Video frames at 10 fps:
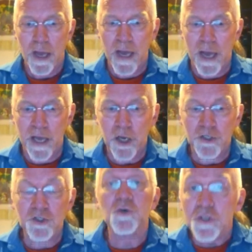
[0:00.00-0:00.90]
And
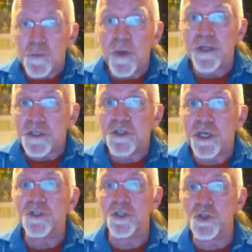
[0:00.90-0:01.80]
I do expect these
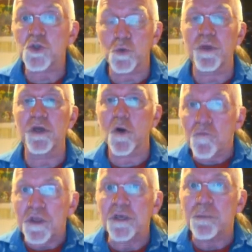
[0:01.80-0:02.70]
changes to be
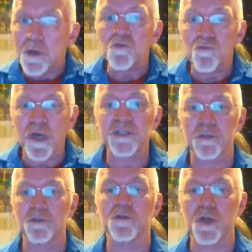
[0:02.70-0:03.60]
of the most
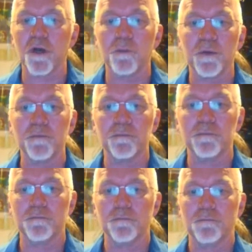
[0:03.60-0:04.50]
radical type.
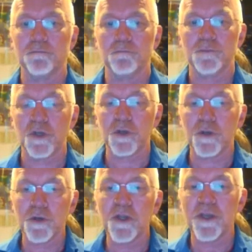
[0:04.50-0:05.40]
So you
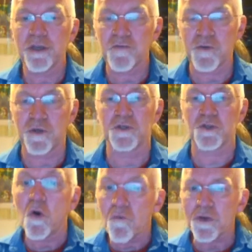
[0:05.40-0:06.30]
heard it here
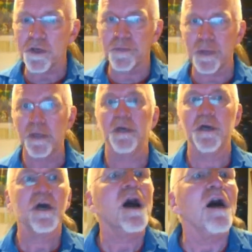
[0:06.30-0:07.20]
first. Not that I'm
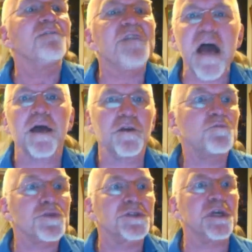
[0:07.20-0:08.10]
a fan
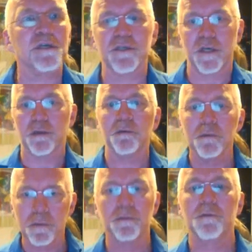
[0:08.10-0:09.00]
of predicting
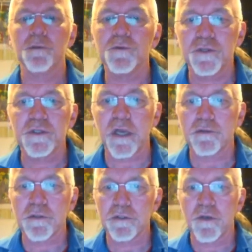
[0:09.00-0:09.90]

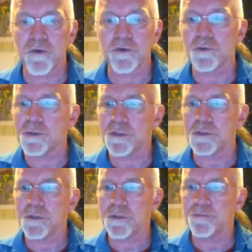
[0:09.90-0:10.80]

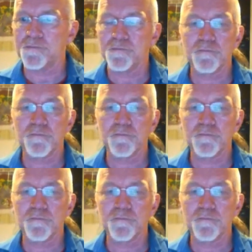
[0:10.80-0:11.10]
difficulties.